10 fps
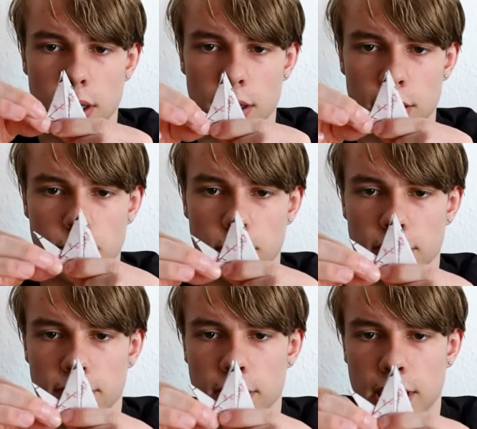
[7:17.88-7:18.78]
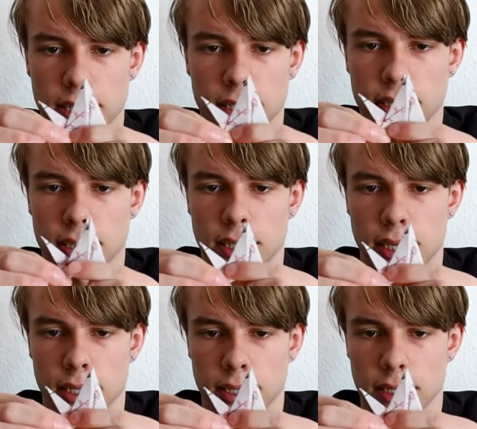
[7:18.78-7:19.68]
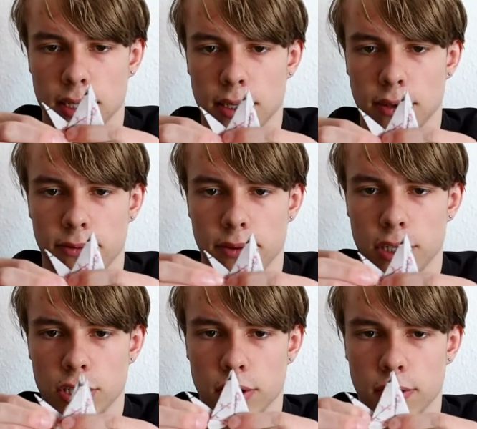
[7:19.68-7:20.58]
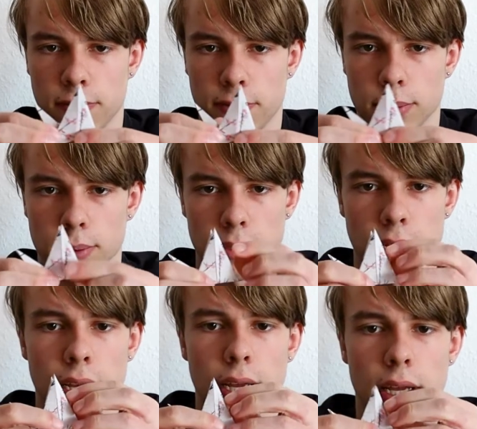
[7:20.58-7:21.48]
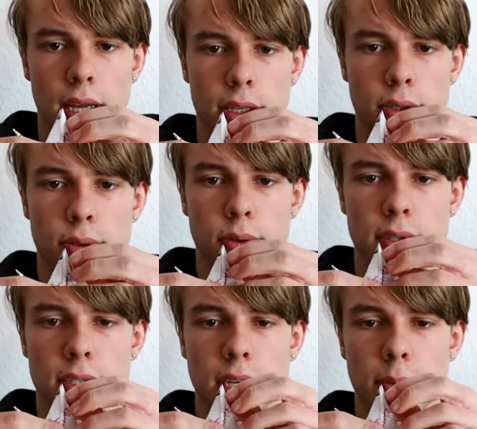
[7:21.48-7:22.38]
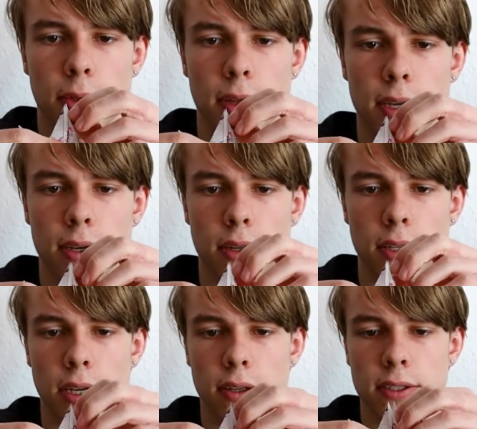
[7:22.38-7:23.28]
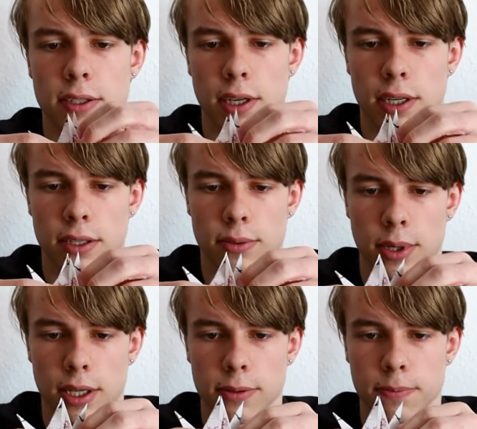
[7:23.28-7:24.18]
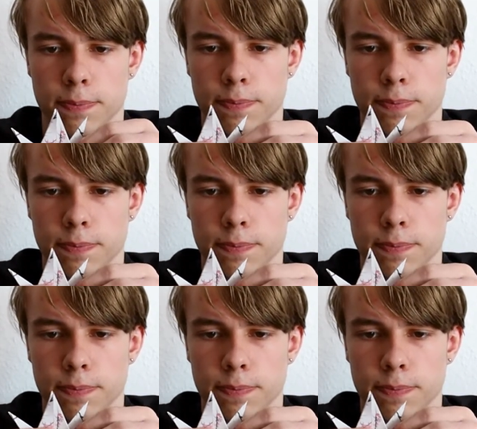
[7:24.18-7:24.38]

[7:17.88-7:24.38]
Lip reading: then you want to flatten it and finish the fold. And you do the same thing on the other side as well.